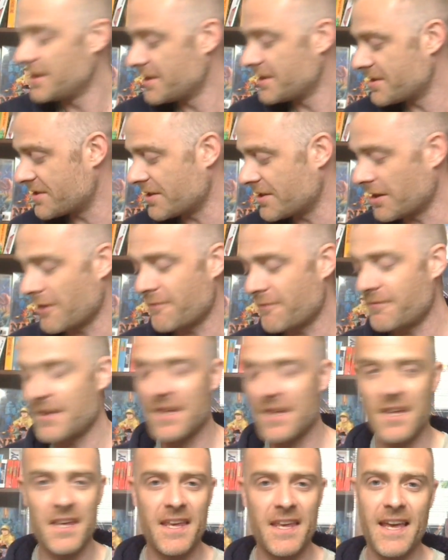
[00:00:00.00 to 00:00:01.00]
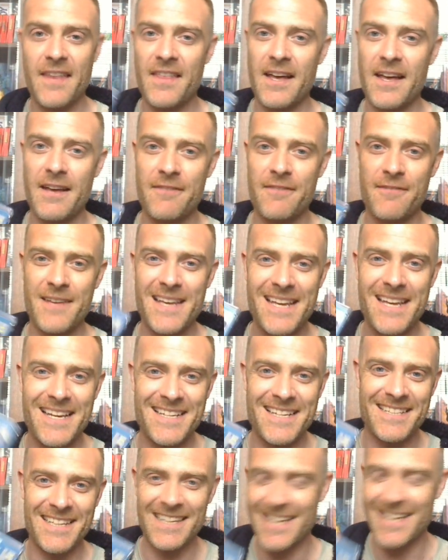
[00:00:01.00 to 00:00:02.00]
So I think you can get that
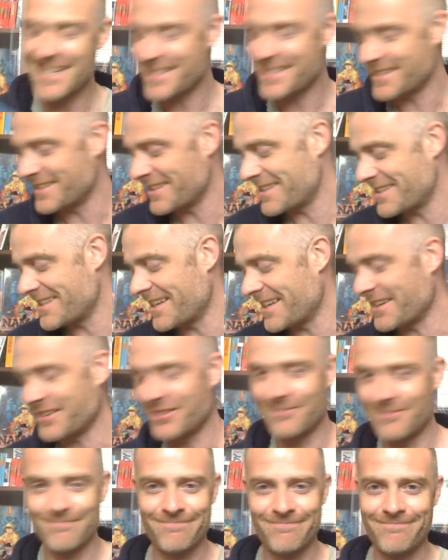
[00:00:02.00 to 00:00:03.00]
easily less than a tenner.